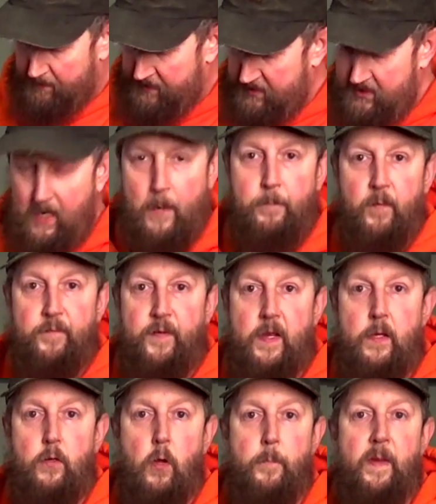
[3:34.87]
this type of
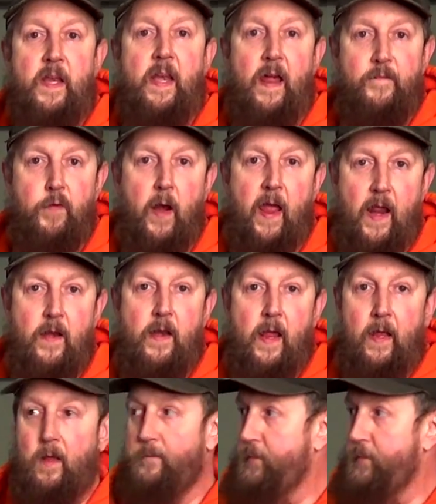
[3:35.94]
feed could be never ending.